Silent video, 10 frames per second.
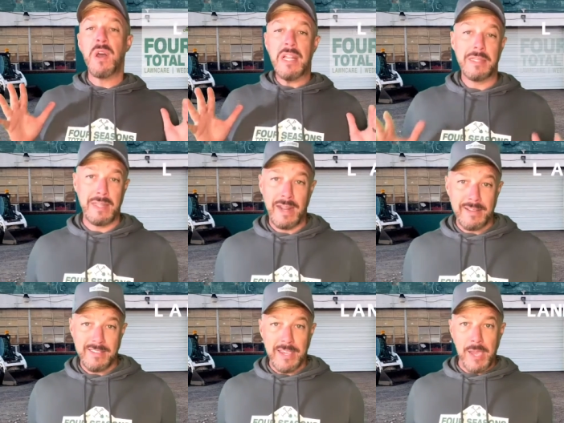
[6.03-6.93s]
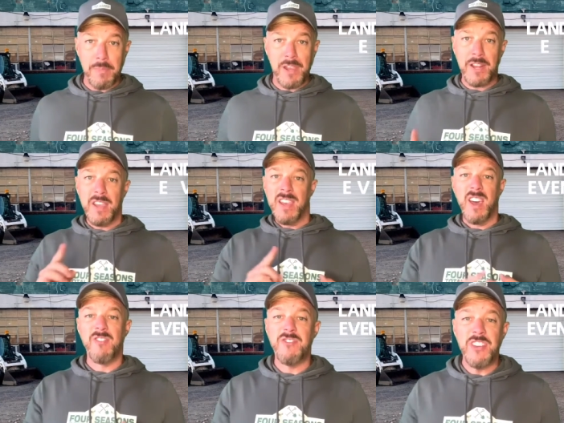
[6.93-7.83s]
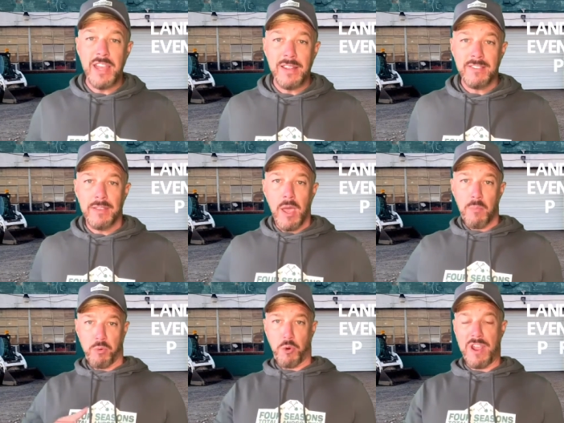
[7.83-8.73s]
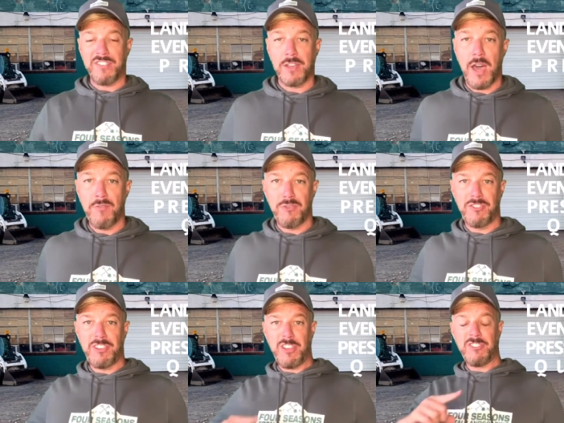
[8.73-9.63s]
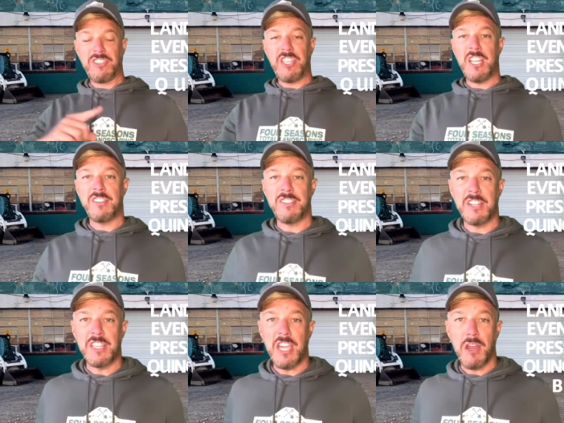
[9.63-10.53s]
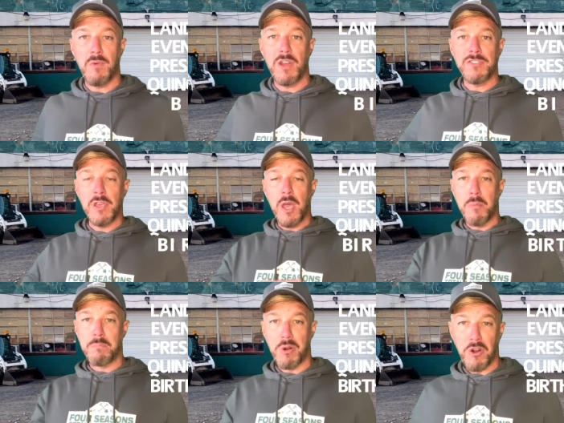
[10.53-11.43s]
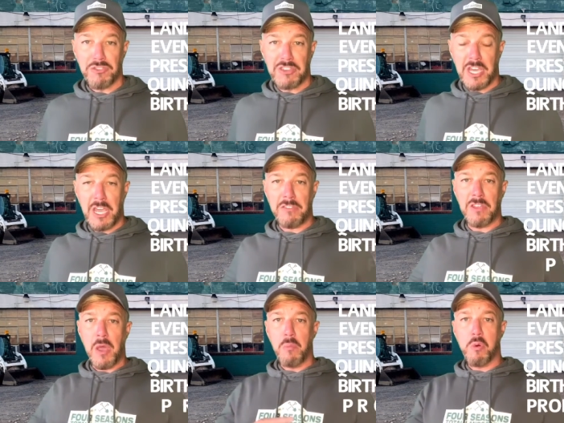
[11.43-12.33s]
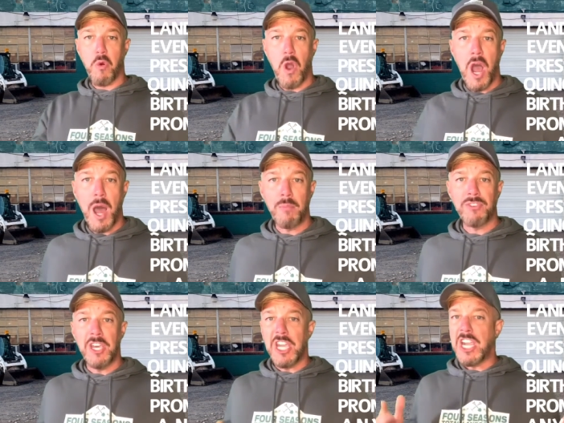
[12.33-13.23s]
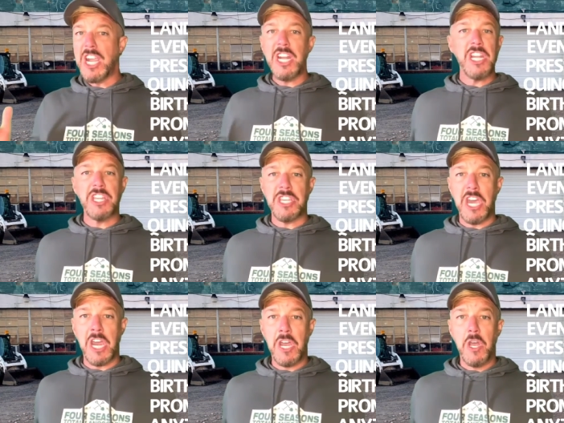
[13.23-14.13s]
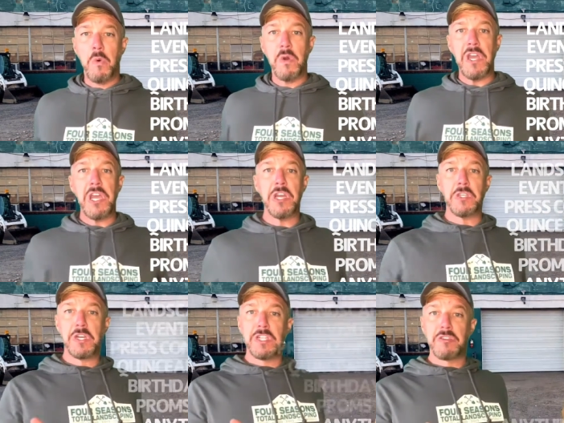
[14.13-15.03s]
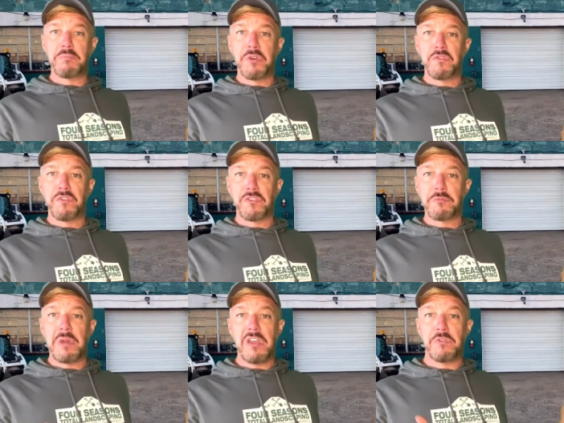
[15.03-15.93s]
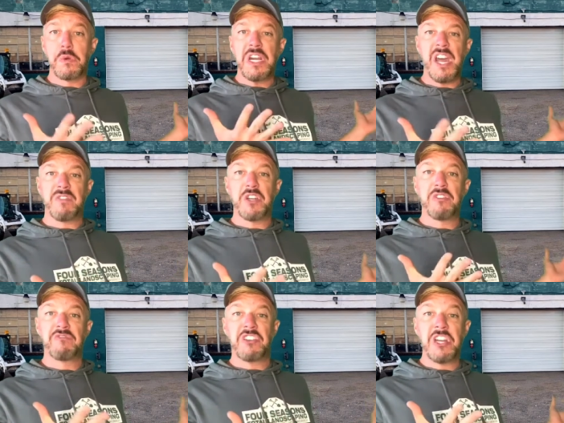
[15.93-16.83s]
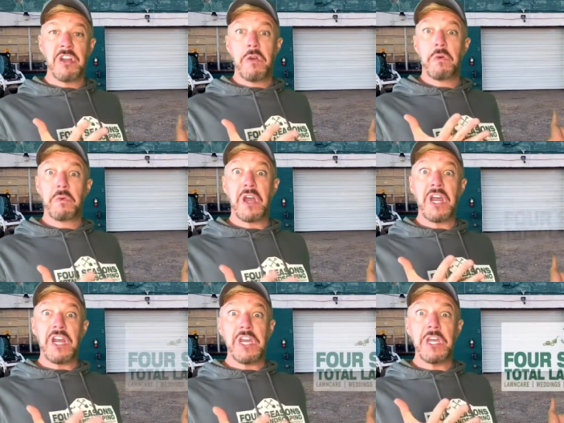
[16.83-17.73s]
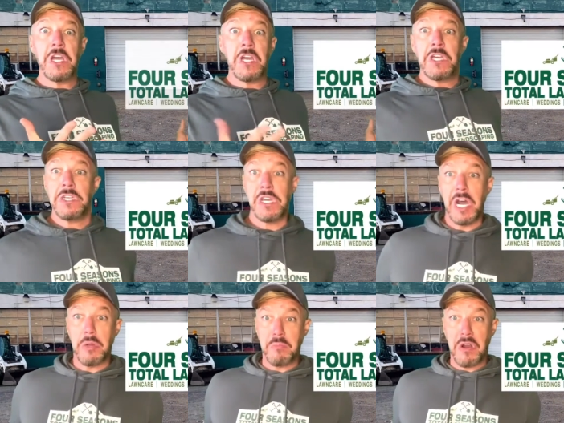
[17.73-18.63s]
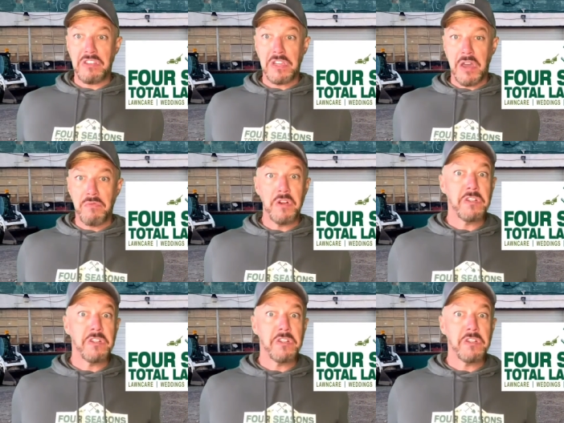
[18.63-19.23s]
landscaping, events, press conferences, quinceañeras, birthdays, proms, anything. We're here. Look at this beautiful space. You could have your event right here. You got a press conference?